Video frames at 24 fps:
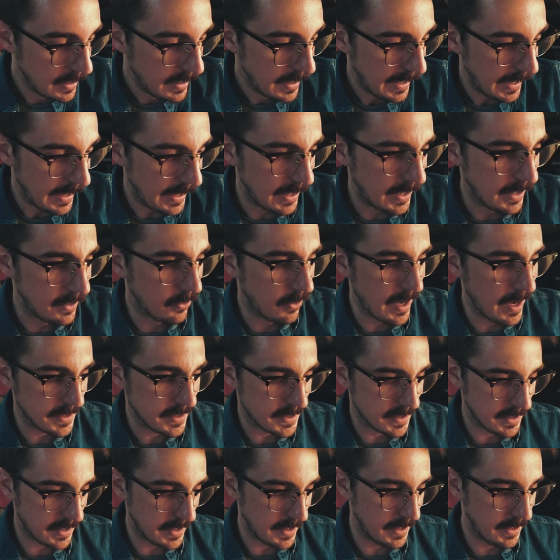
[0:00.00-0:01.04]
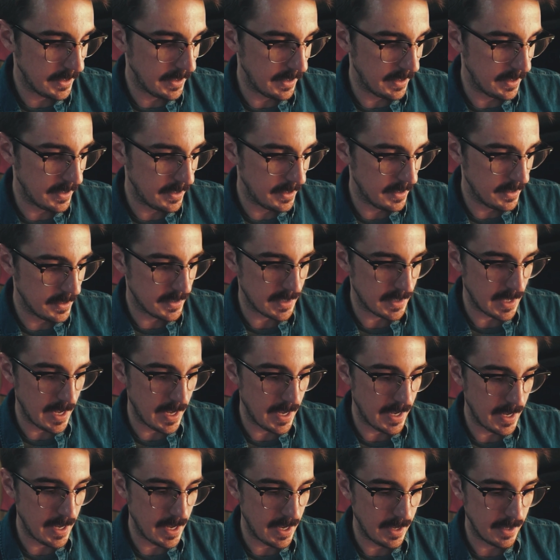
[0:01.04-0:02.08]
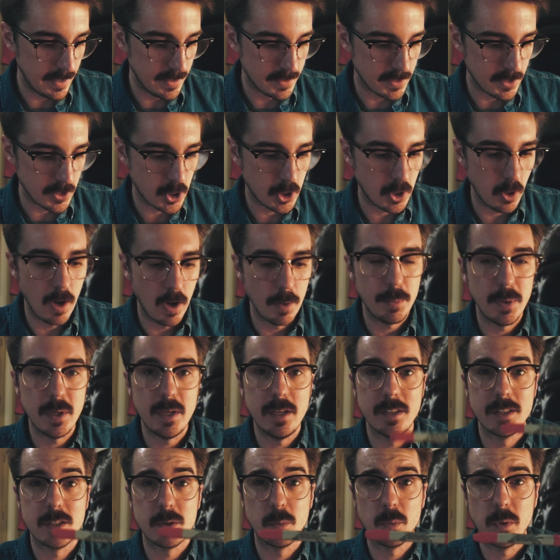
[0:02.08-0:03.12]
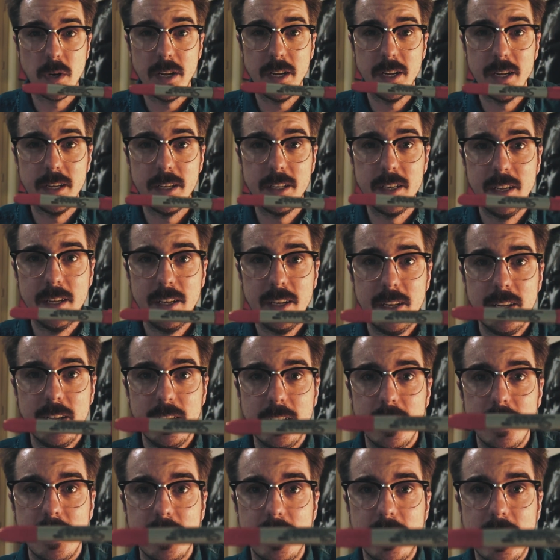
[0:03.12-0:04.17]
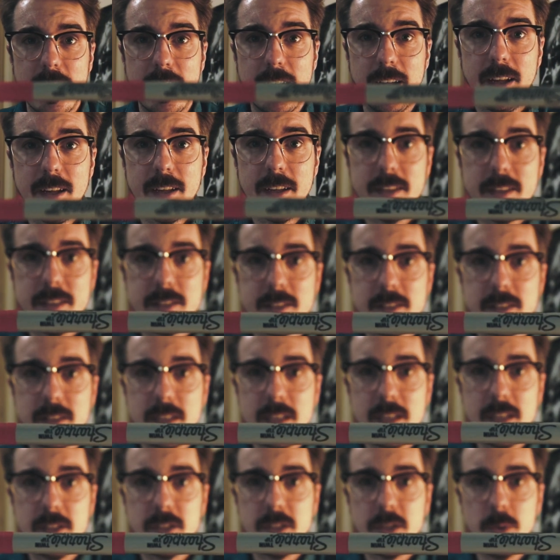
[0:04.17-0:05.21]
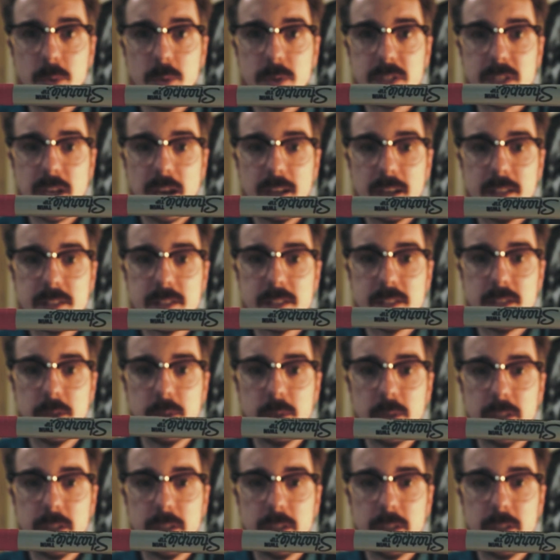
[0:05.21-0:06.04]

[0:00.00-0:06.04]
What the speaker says: And the last thing is a Sharpie. It's red. It has the two sides to